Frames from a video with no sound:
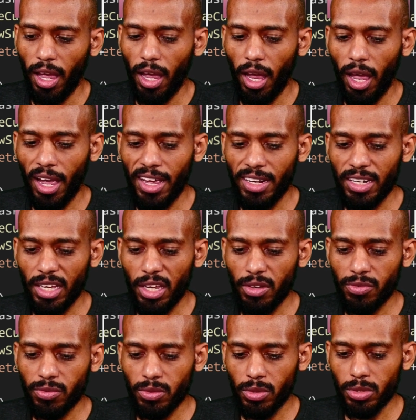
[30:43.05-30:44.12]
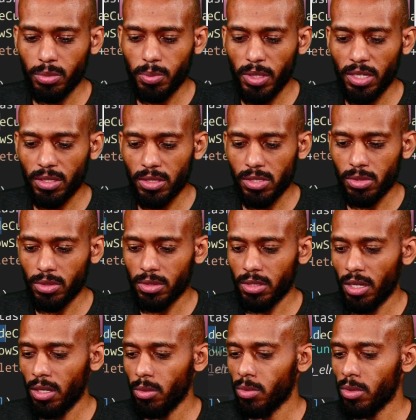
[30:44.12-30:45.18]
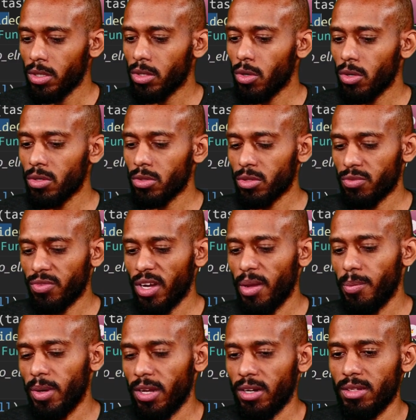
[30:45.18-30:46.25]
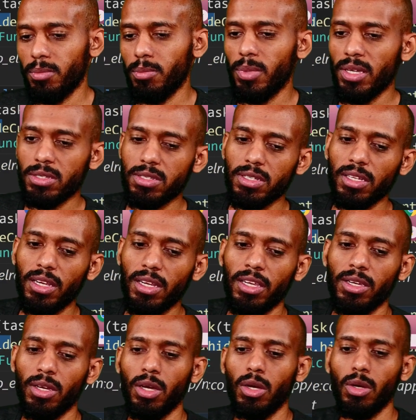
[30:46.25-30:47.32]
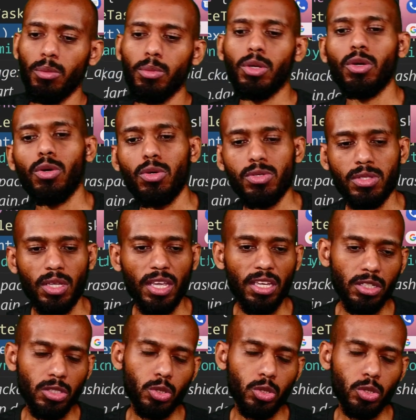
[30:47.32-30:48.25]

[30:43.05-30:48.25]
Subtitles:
And if not parent is not null, we call notify parent. Basically, because each